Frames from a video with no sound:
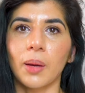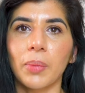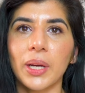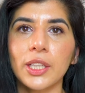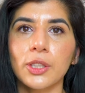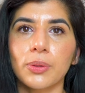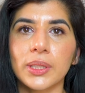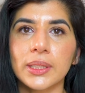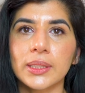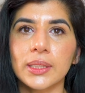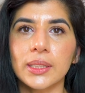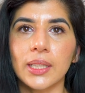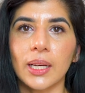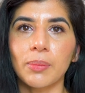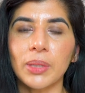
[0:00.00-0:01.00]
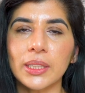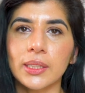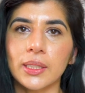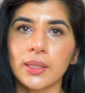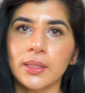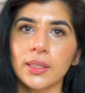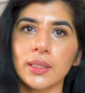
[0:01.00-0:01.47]
Am I twisted? Am I
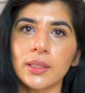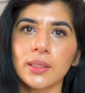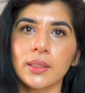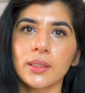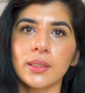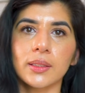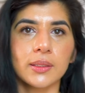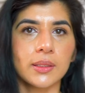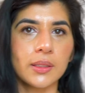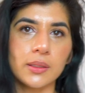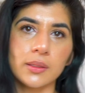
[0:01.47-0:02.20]
tilted? Oh,